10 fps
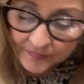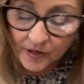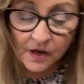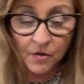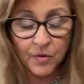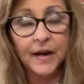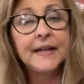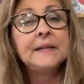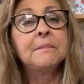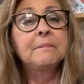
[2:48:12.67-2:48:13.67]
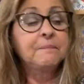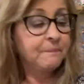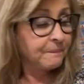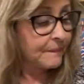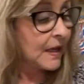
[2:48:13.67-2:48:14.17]
All right.
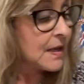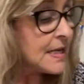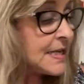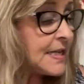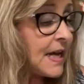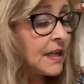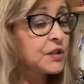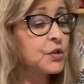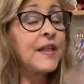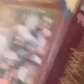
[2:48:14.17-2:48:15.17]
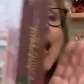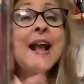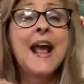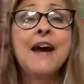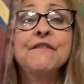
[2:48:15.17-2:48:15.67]
So then I
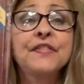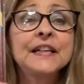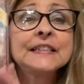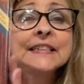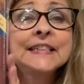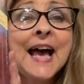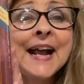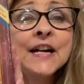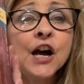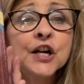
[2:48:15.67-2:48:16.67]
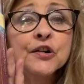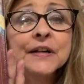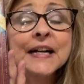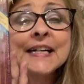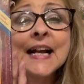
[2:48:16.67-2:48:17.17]
have this
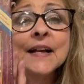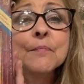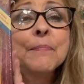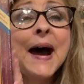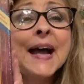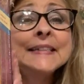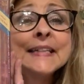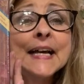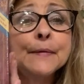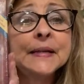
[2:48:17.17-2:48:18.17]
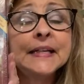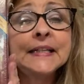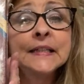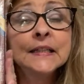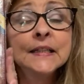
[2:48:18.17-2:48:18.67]
909, by
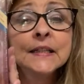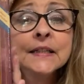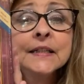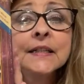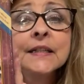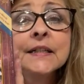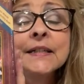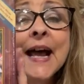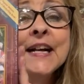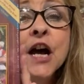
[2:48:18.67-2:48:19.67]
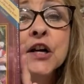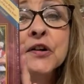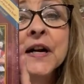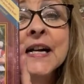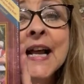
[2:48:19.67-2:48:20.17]
Debbie,
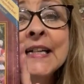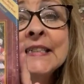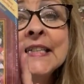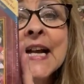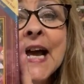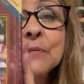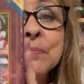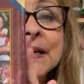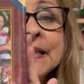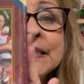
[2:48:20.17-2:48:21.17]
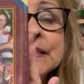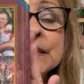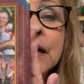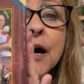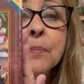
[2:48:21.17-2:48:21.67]
999
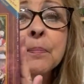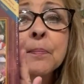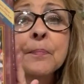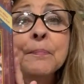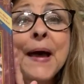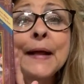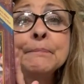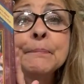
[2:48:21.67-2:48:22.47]
piece uh, pet